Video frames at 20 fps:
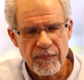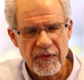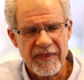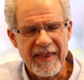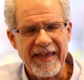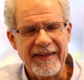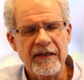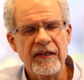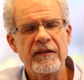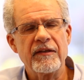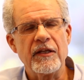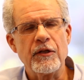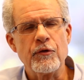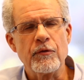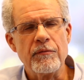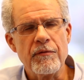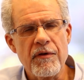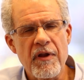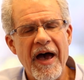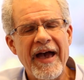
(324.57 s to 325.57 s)
that the
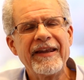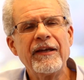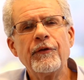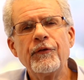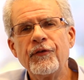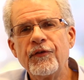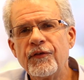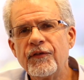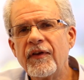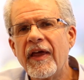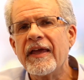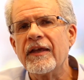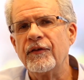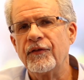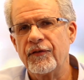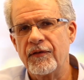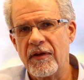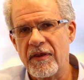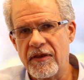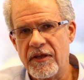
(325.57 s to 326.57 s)
United
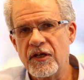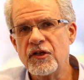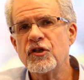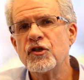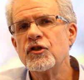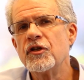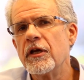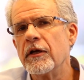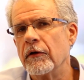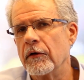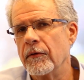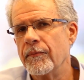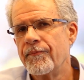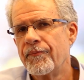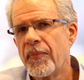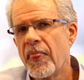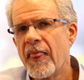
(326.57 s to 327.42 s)
States this year,